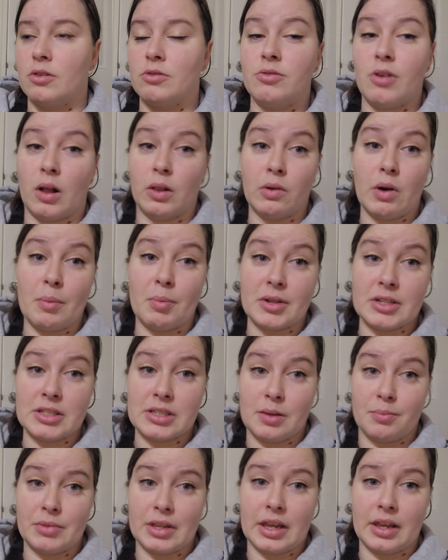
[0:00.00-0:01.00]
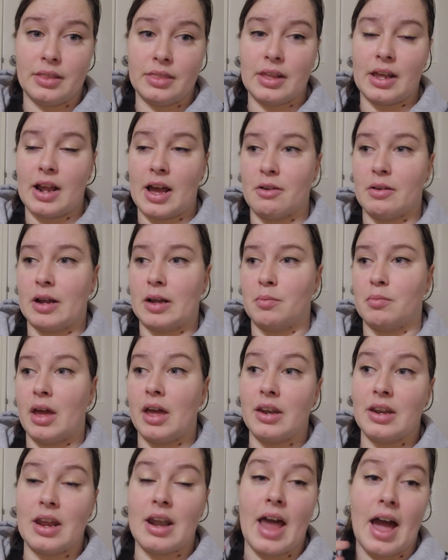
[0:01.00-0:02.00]
follow up on something that I
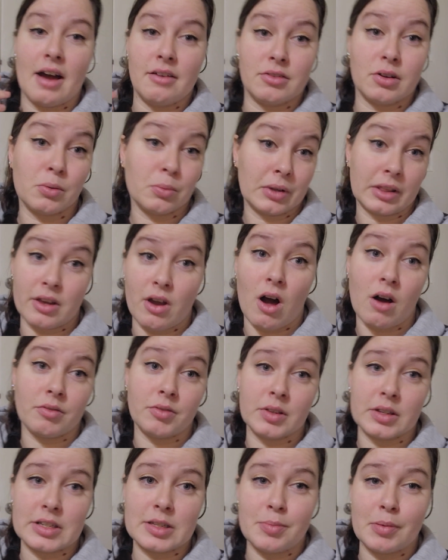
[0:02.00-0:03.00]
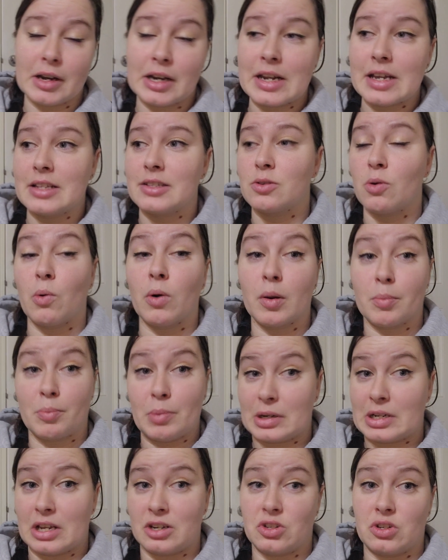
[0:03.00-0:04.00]
recommend and have a really awful experience or
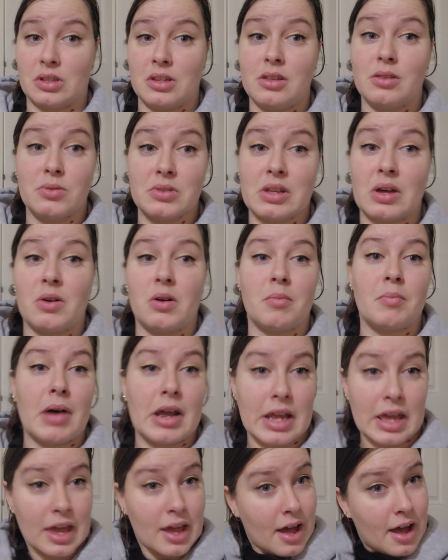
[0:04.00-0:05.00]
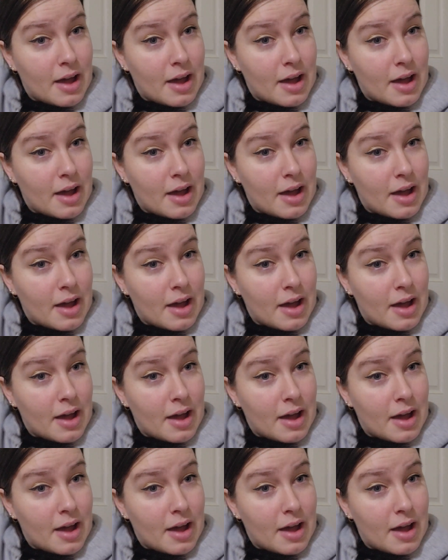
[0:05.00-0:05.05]
potentially lose out on money.